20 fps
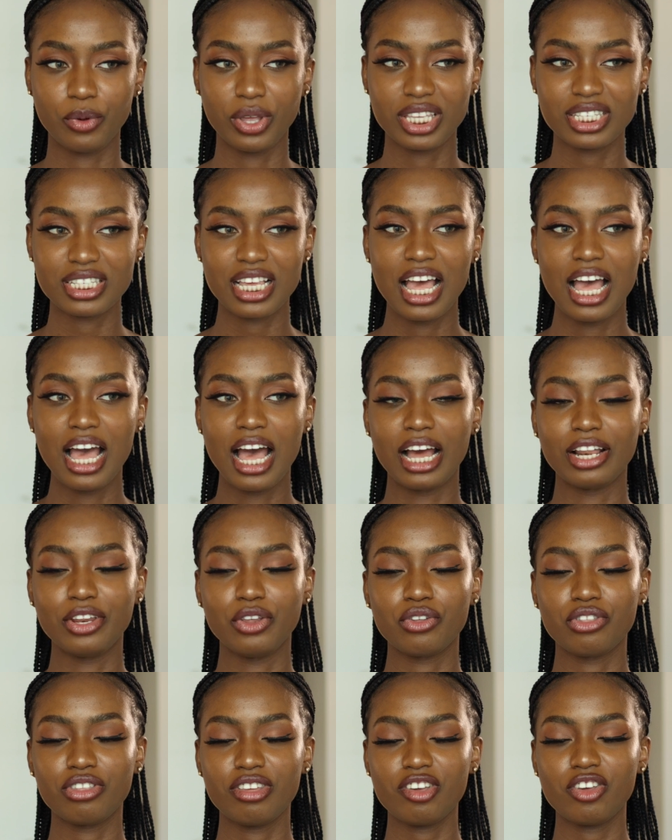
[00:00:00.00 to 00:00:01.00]
weeks, and
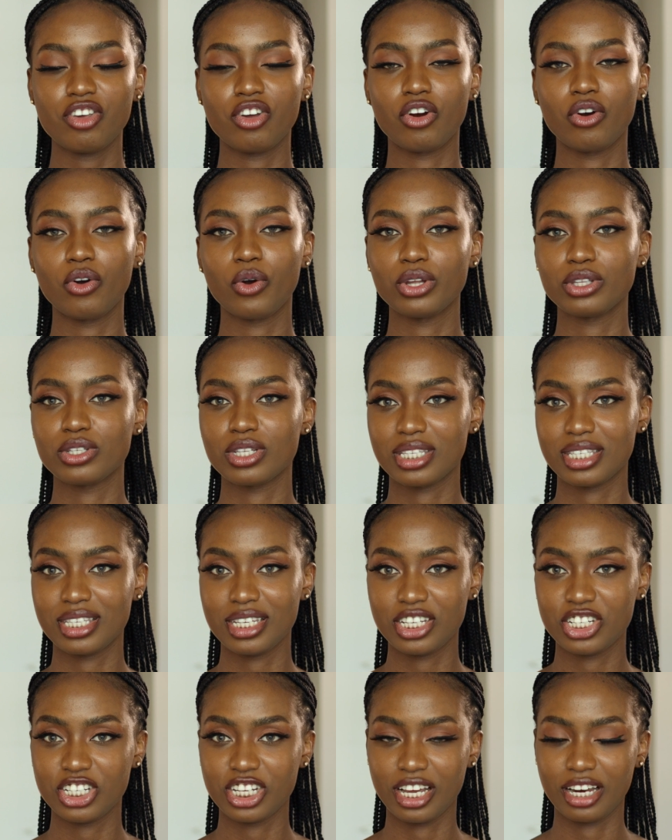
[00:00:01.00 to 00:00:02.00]
you think you're not going to
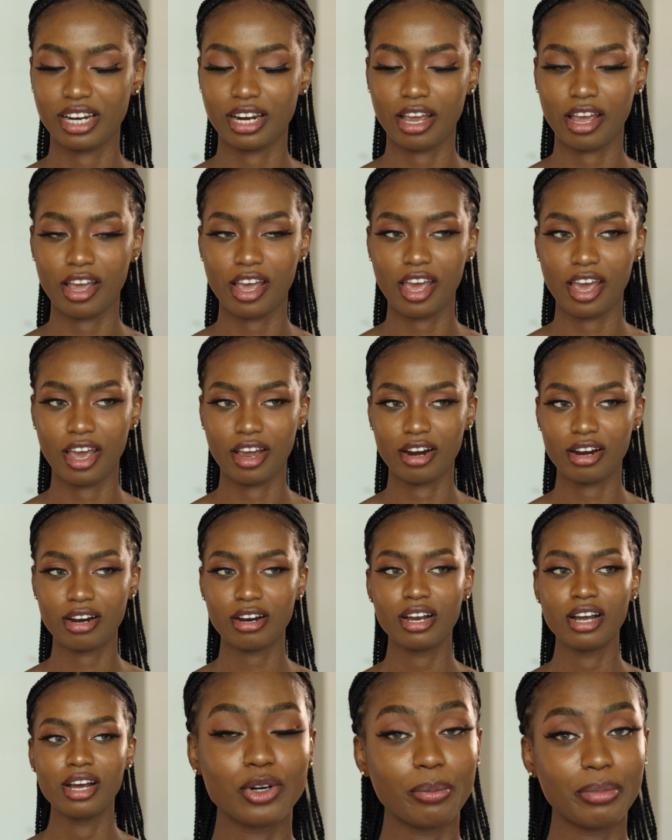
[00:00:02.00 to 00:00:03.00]
see shed hair,
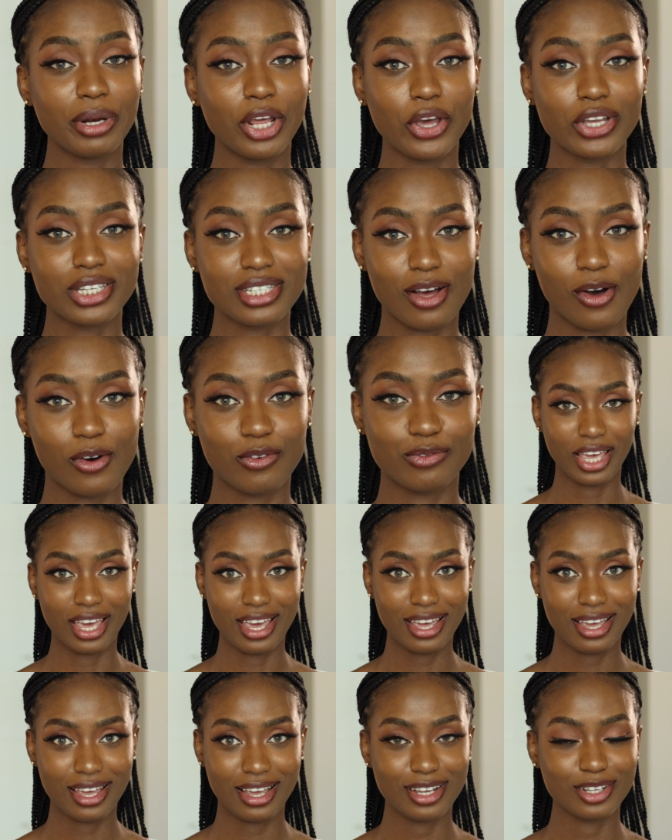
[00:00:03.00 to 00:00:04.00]
don't play yourself,
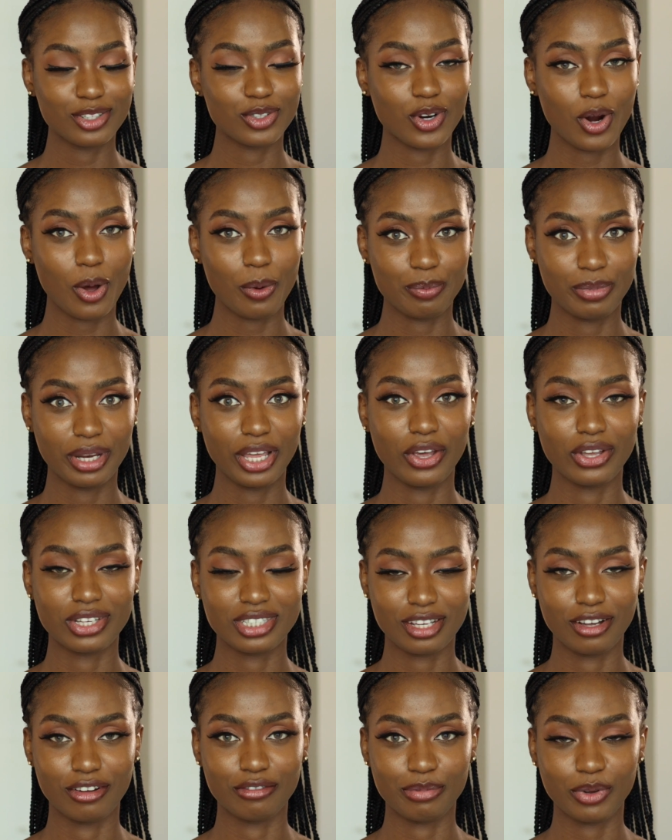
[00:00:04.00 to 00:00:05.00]
okay? Do not play
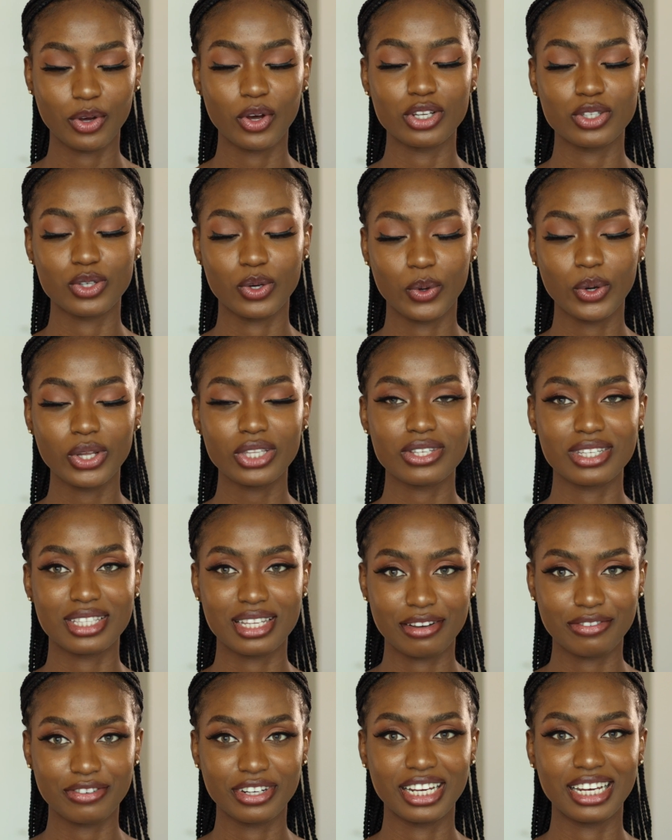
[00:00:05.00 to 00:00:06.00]
yourself, because you're going to
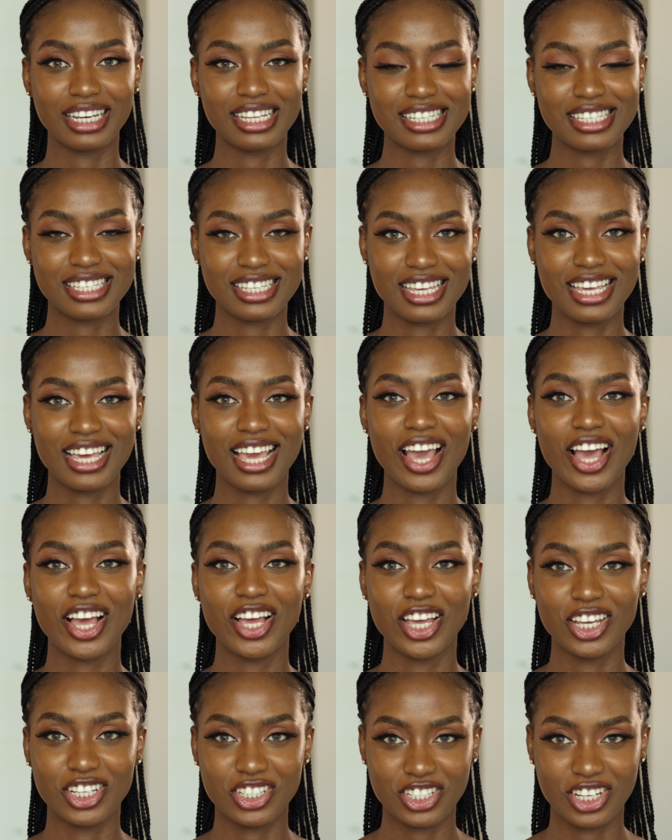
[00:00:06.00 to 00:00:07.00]
definitely see
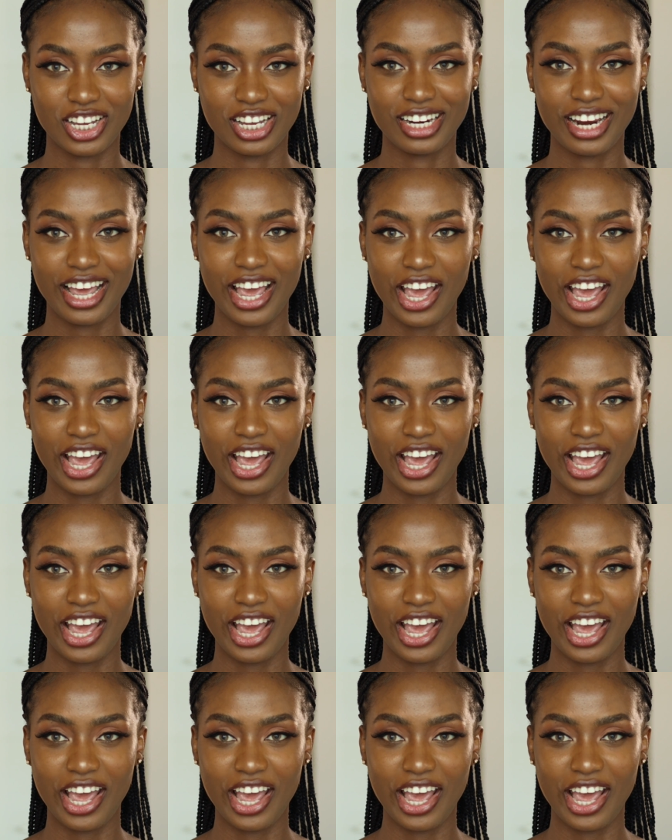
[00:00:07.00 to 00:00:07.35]
a shed